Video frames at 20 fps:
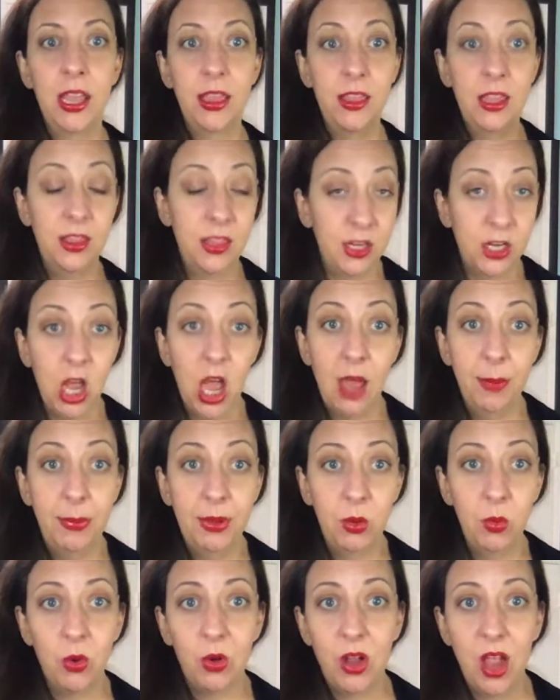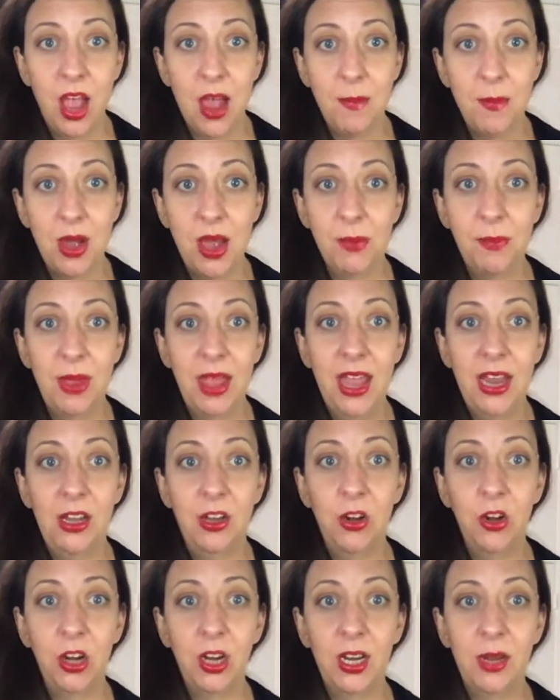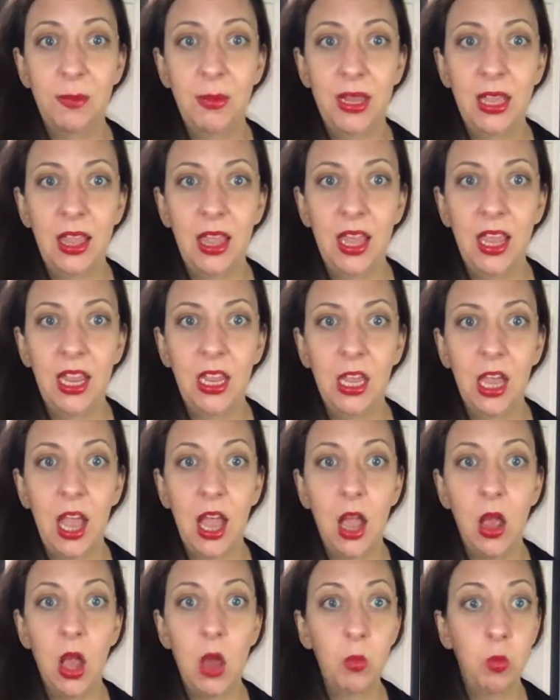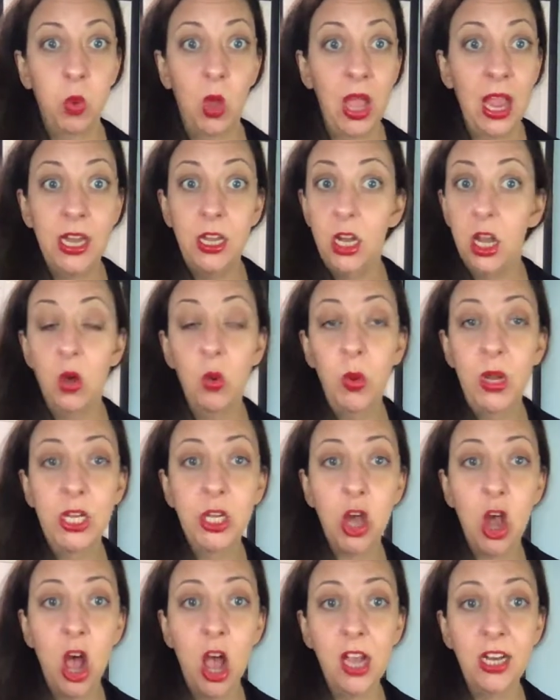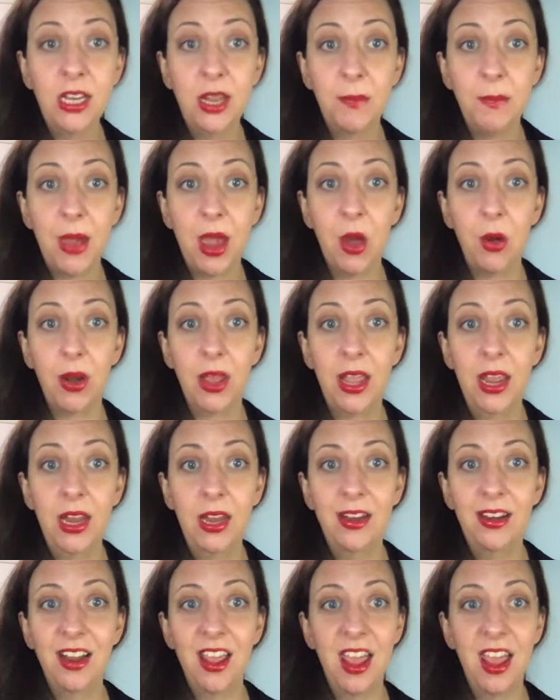the topic will come up and you're going to be like, well, I know we talked about it.